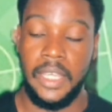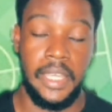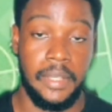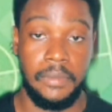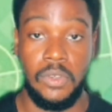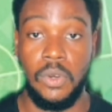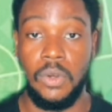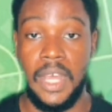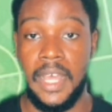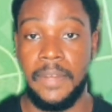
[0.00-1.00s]
In
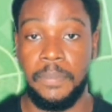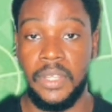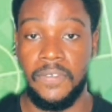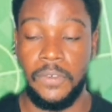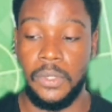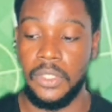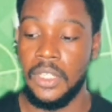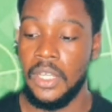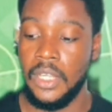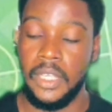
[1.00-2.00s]
goal, I had Pickford.
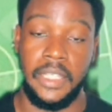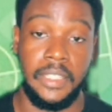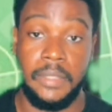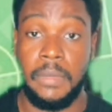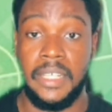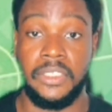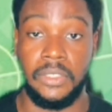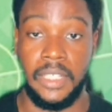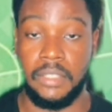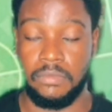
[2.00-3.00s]
He did manage
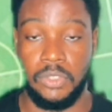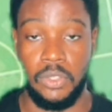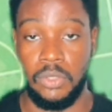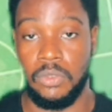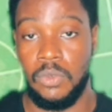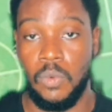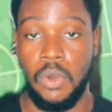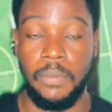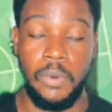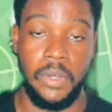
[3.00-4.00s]
to get,
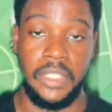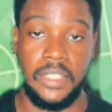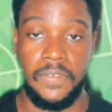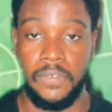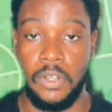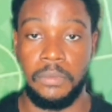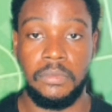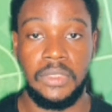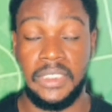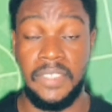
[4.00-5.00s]
1 point
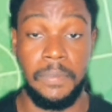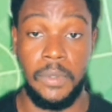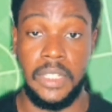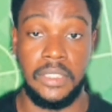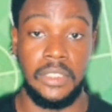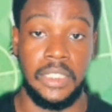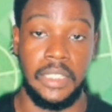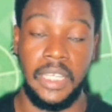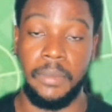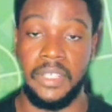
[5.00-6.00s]
from save points in
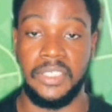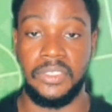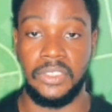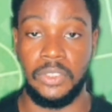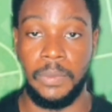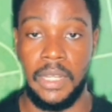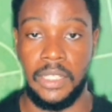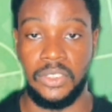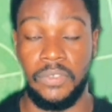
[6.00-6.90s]
the game against Crystal Palace.